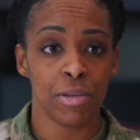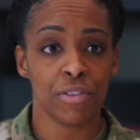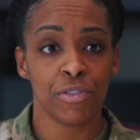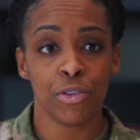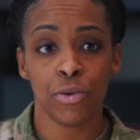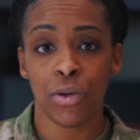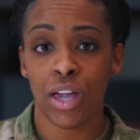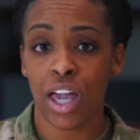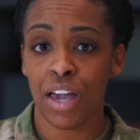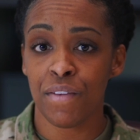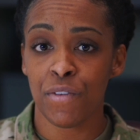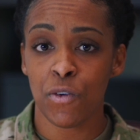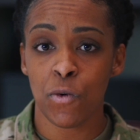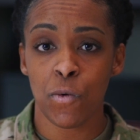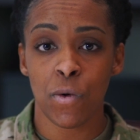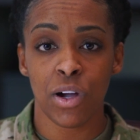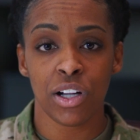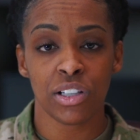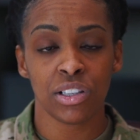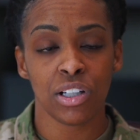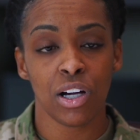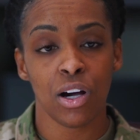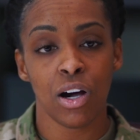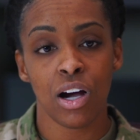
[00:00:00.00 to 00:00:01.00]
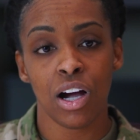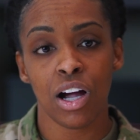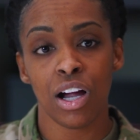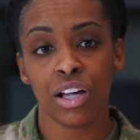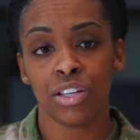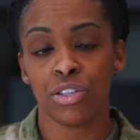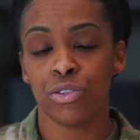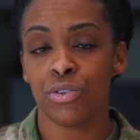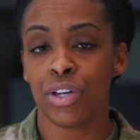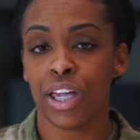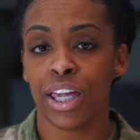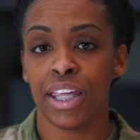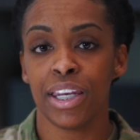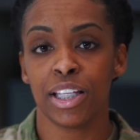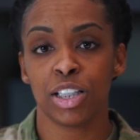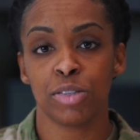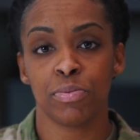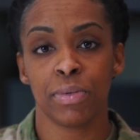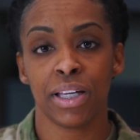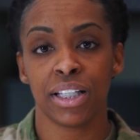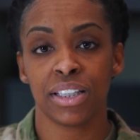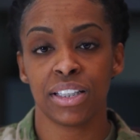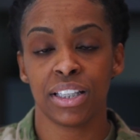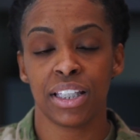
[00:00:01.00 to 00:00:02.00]
If you haven't worked hard, you can't
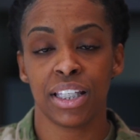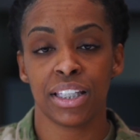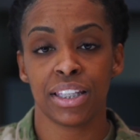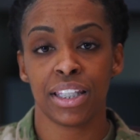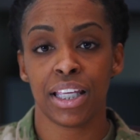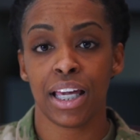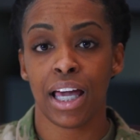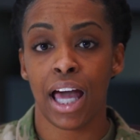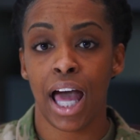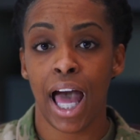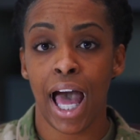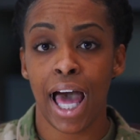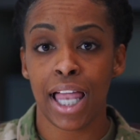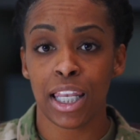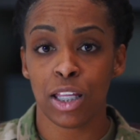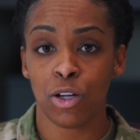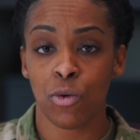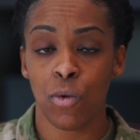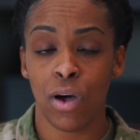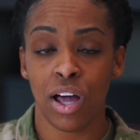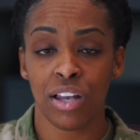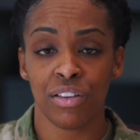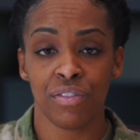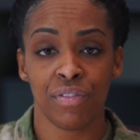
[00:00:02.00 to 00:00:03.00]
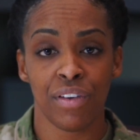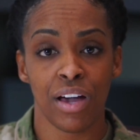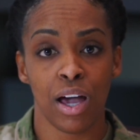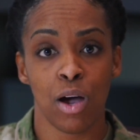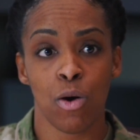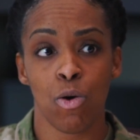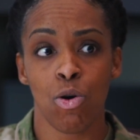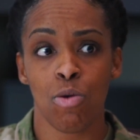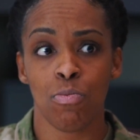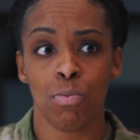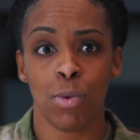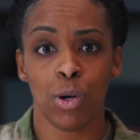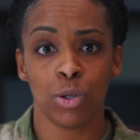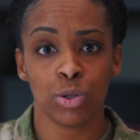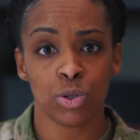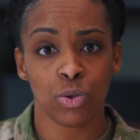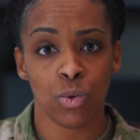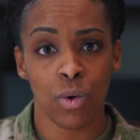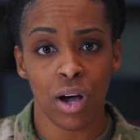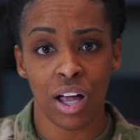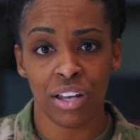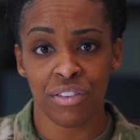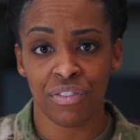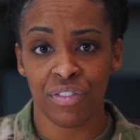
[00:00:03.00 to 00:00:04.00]
expect to get that highly qualified or most
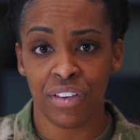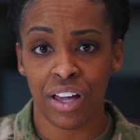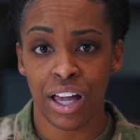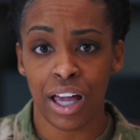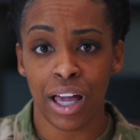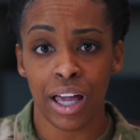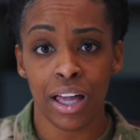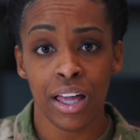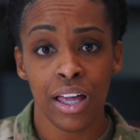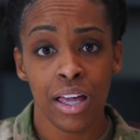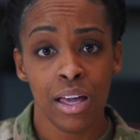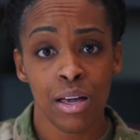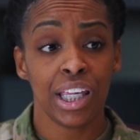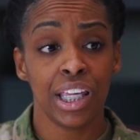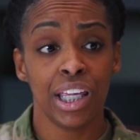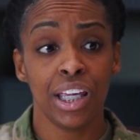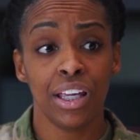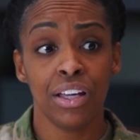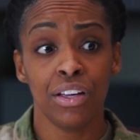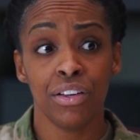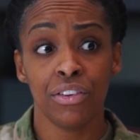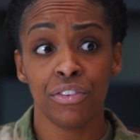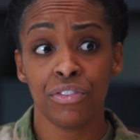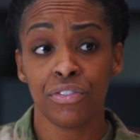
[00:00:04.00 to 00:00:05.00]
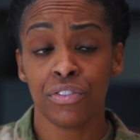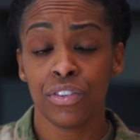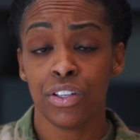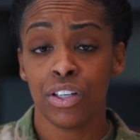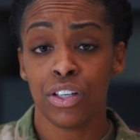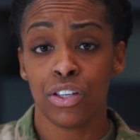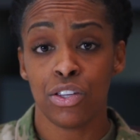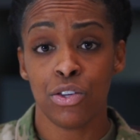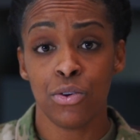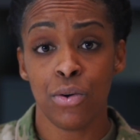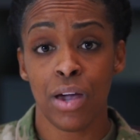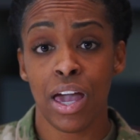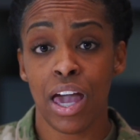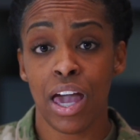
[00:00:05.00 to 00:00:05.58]
qualified if you